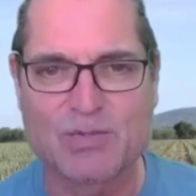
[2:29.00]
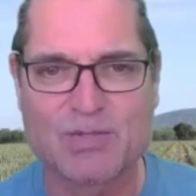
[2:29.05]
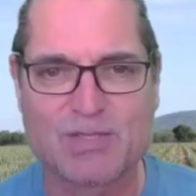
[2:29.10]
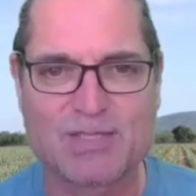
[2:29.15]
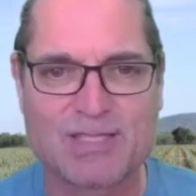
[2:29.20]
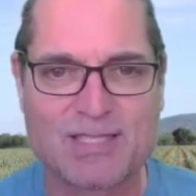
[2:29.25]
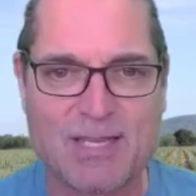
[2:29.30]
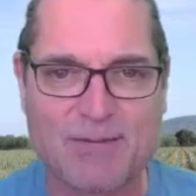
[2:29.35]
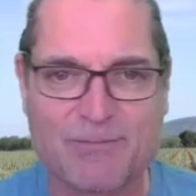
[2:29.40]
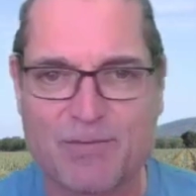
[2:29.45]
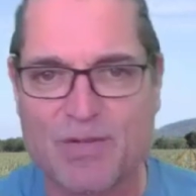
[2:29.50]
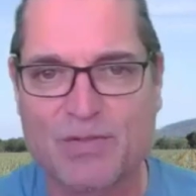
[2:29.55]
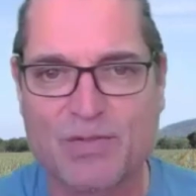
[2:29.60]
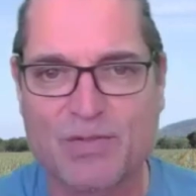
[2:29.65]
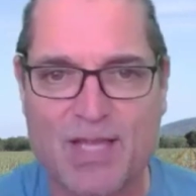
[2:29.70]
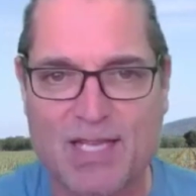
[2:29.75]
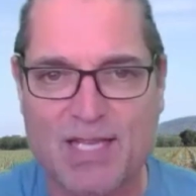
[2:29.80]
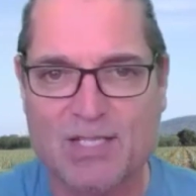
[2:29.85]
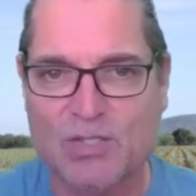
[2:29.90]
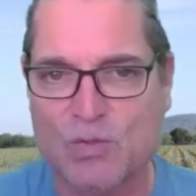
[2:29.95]
different
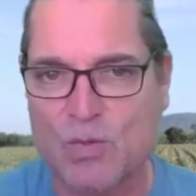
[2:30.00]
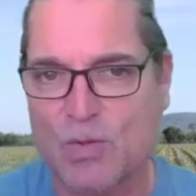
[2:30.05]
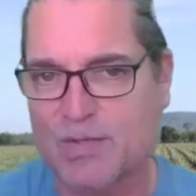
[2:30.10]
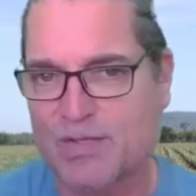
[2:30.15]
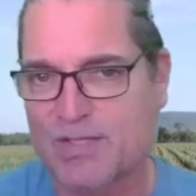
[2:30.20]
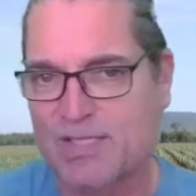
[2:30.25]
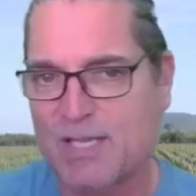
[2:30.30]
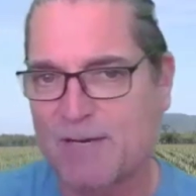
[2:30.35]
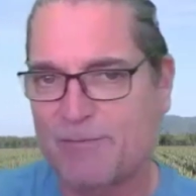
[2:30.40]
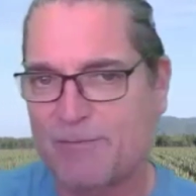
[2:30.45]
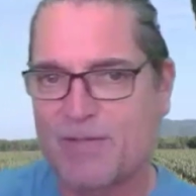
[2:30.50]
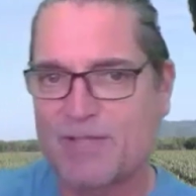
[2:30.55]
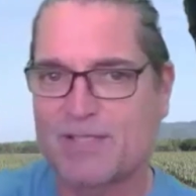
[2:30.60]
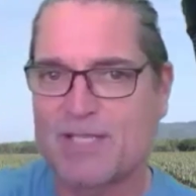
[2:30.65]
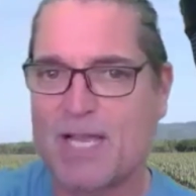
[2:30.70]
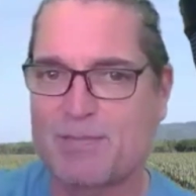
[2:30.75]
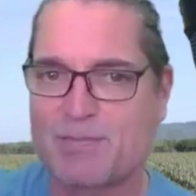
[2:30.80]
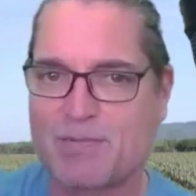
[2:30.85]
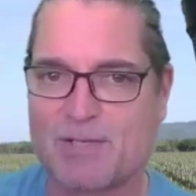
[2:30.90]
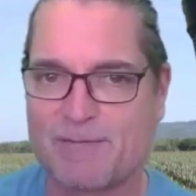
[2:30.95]
things towards different
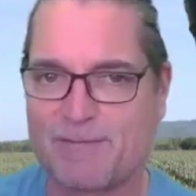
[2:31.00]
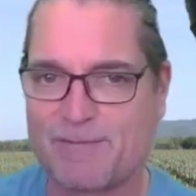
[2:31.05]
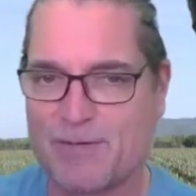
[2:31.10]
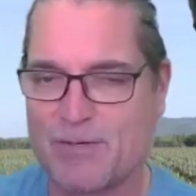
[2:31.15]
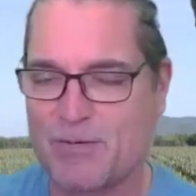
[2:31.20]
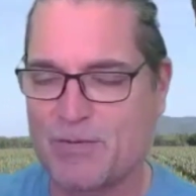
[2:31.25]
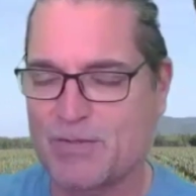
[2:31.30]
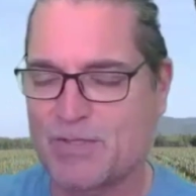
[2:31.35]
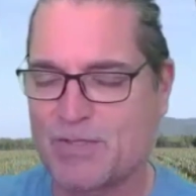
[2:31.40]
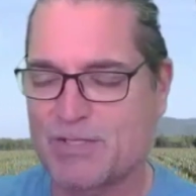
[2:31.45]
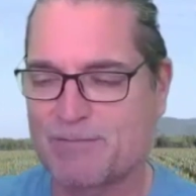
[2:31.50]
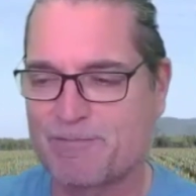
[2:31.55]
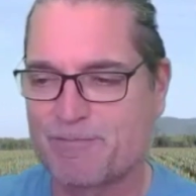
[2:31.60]
types of foods.